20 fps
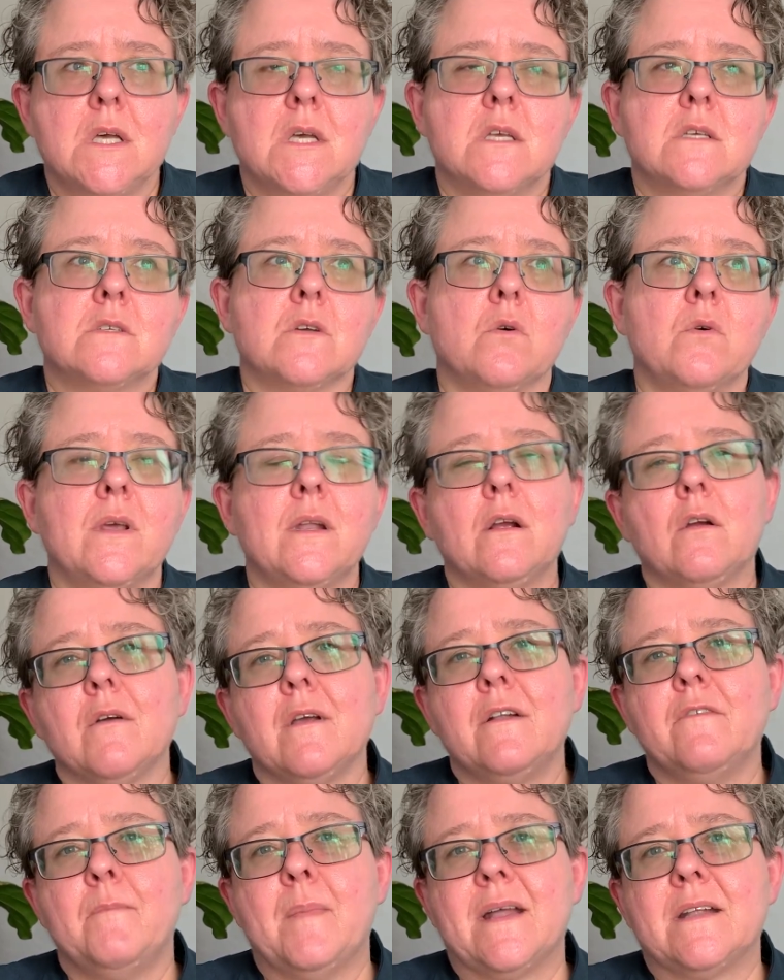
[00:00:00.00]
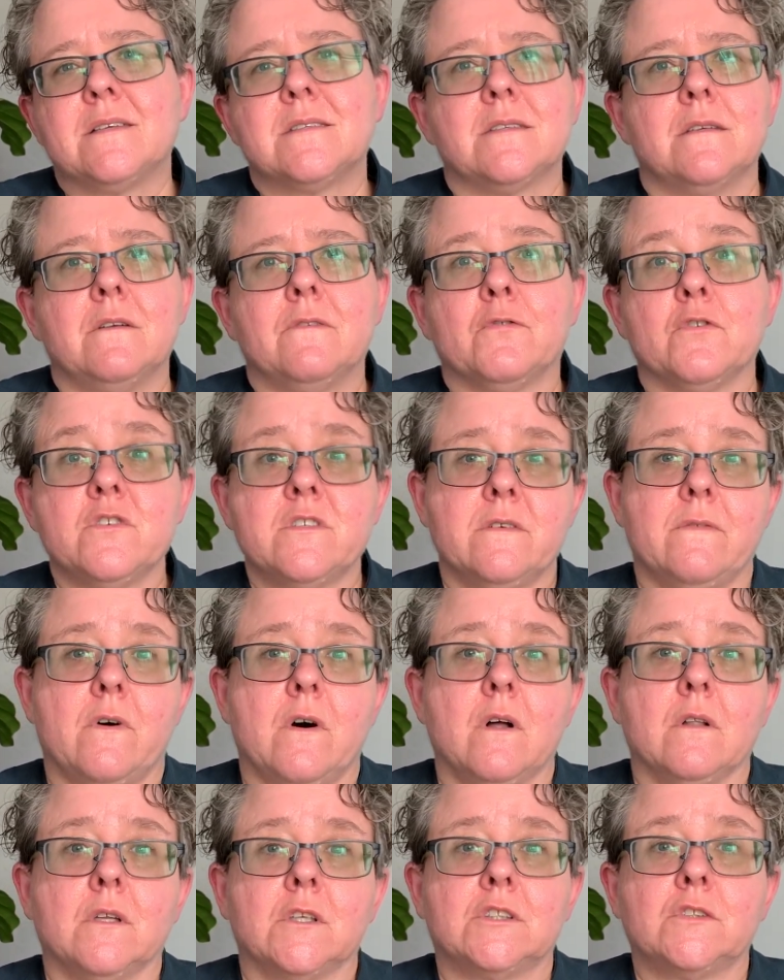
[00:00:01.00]
So integrative medicine, first of
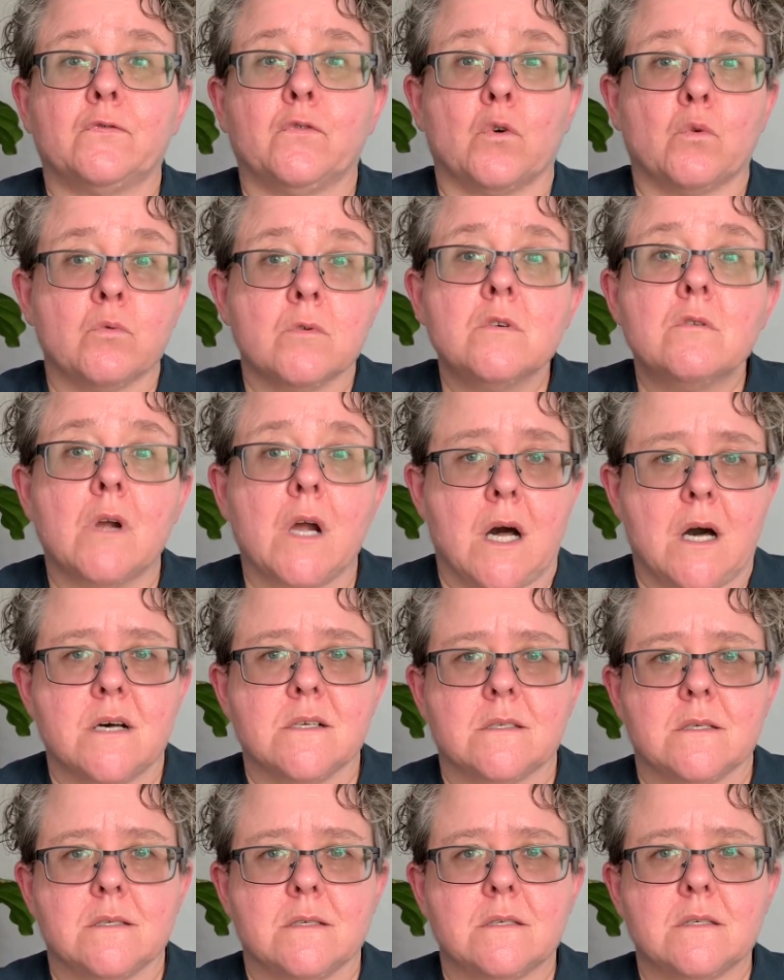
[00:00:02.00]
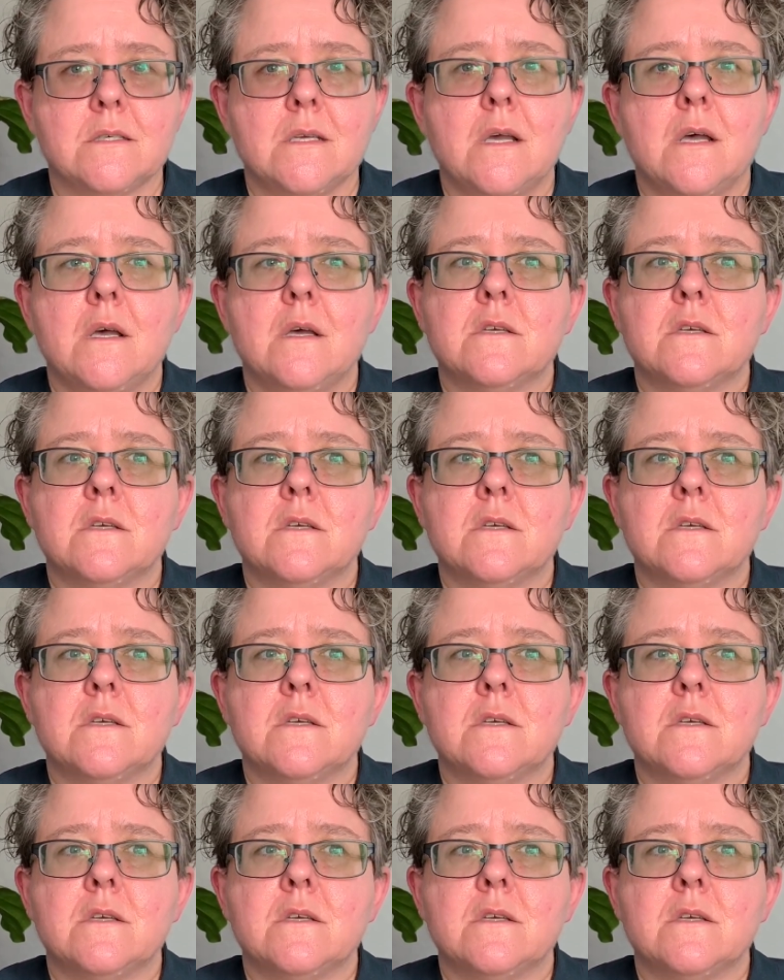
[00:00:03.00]
all, looks for root causes.